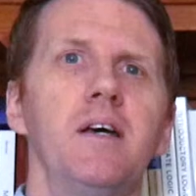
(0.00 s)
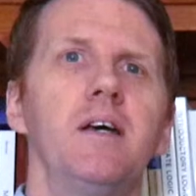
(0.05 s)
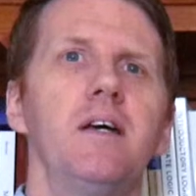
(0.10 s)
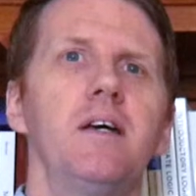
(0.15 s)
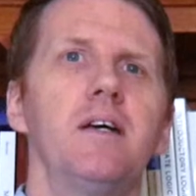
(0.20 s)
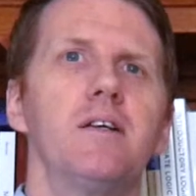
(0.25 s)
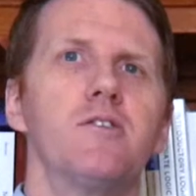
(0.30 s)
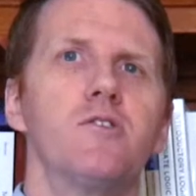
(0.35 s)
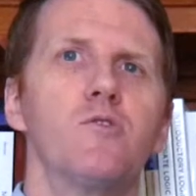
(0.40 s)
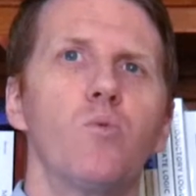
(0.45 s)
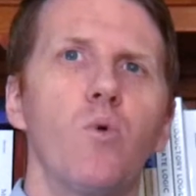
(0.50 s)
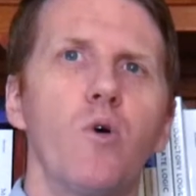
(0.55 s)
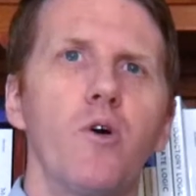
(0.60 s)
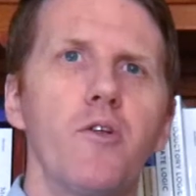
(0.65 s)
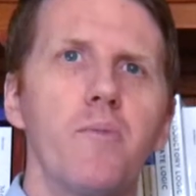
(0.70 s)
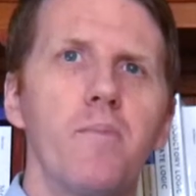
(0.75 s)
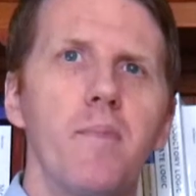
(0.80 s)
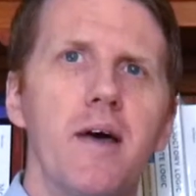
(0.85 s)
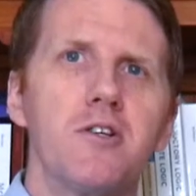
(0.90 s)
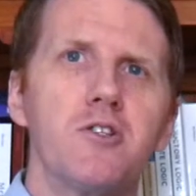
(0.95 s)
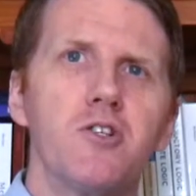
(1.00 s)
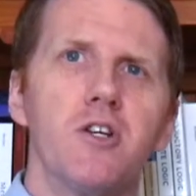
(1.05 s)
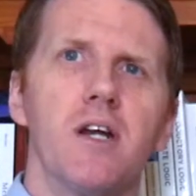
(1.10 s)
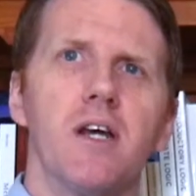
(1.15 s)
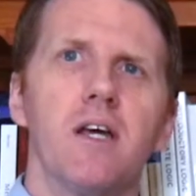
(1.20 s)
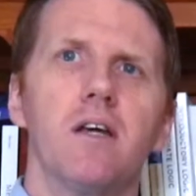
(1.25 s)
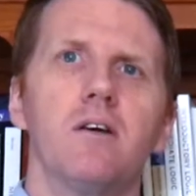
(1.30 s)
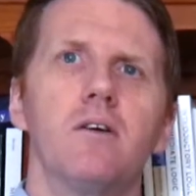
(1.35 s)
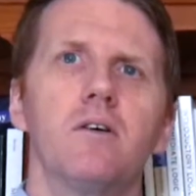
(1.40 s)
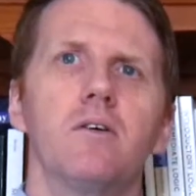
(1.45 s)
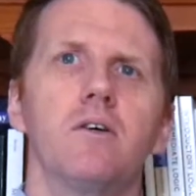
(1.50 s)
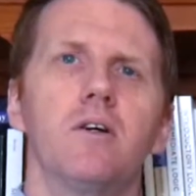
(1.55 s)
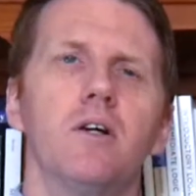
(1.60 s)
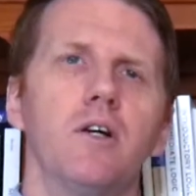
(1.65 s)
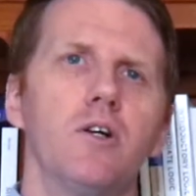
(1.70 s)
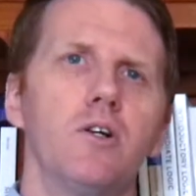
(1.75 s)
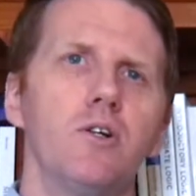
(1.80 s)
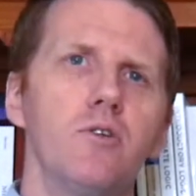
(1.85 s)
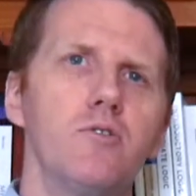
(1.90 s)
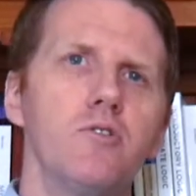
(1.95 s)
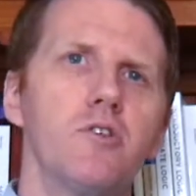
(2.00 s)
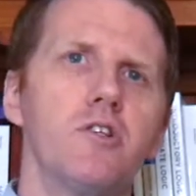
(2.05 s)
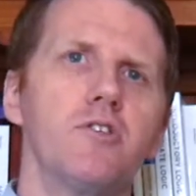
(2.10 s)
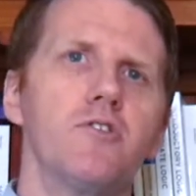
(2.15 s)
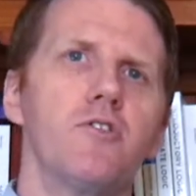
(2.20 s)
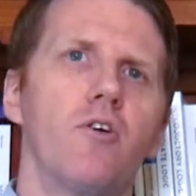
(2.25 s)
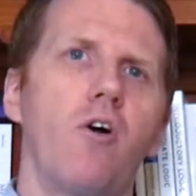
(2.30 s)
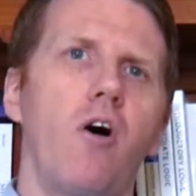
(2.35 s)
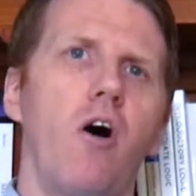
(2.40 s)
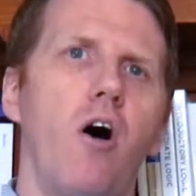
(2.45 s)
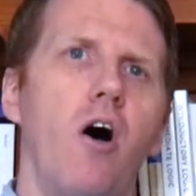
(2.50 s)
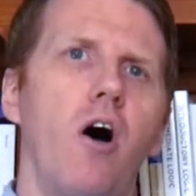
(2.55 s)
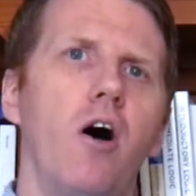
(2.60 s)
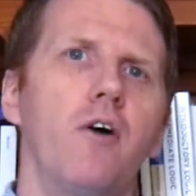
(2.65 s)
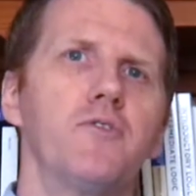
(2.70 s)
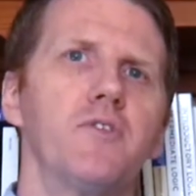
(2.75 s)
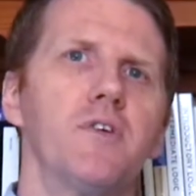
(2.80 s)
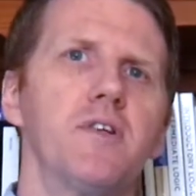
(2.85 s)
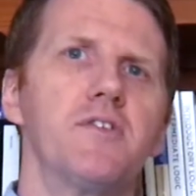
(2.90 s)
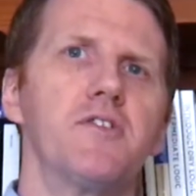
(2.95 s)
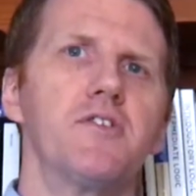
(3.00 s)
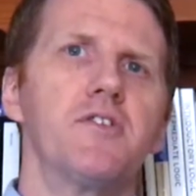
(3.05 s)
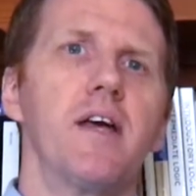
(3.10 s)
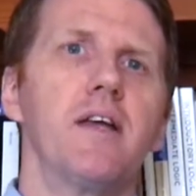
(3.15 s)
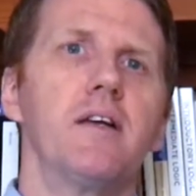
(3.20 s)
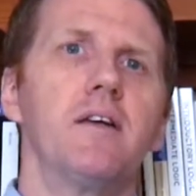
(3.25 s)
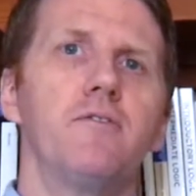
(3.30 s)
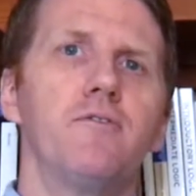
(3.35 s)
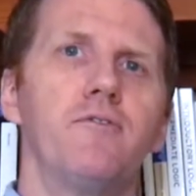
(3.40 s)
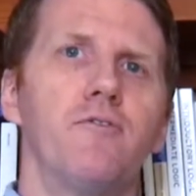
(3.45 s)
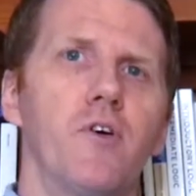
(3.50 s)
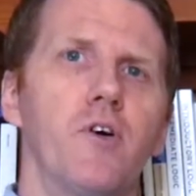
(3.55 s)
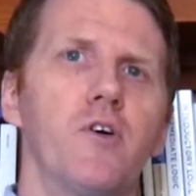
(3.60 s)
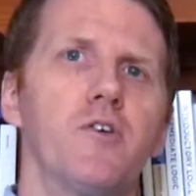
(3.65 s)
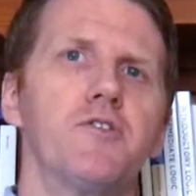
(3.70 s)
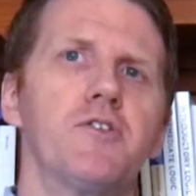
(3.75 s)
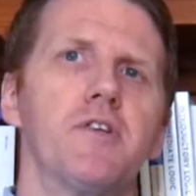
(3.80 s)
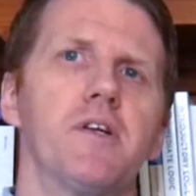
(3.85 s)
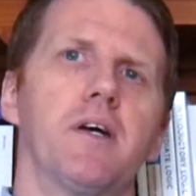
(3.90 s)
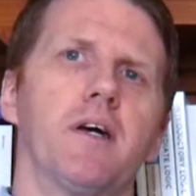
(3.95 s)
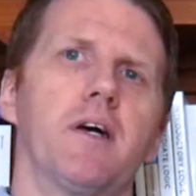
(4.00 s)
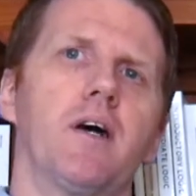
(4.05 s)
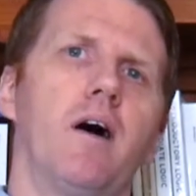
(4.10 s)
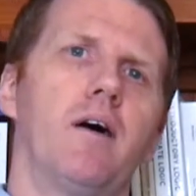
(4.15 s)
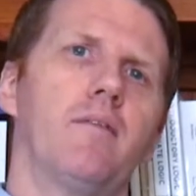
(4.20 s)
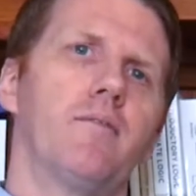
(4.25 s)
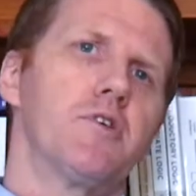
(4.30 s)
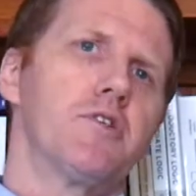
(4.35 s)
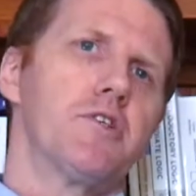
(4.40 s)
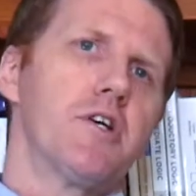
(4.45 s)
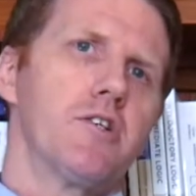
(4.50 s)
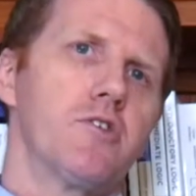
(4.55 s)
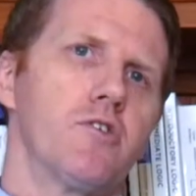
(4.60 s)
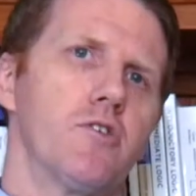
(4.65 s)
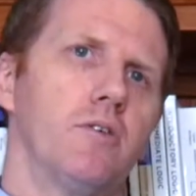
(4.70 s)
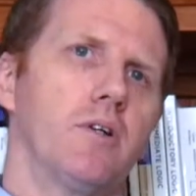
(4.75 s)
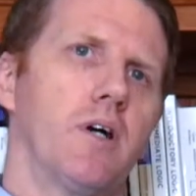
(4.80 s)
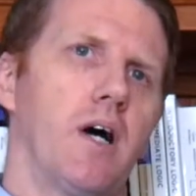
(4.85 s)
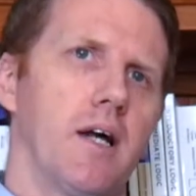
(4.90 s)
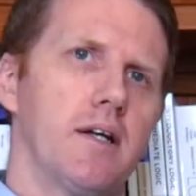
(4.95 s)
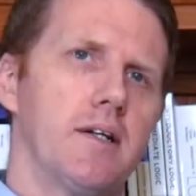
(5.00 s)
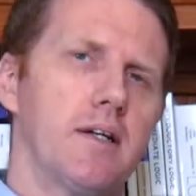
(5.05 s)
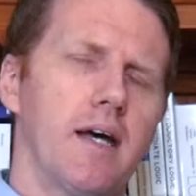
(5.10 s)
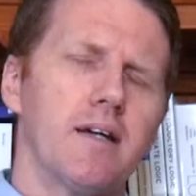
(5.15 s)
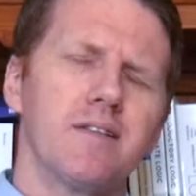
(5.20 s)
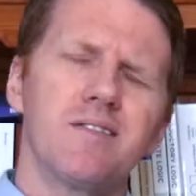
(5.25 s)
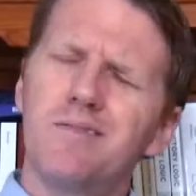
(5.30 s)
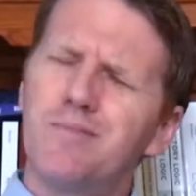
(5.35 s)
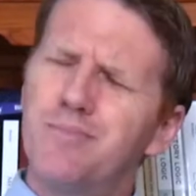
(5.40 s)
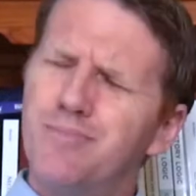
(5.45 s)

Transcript: It is worth mentioning, conclusions are often stated first in a conversational context.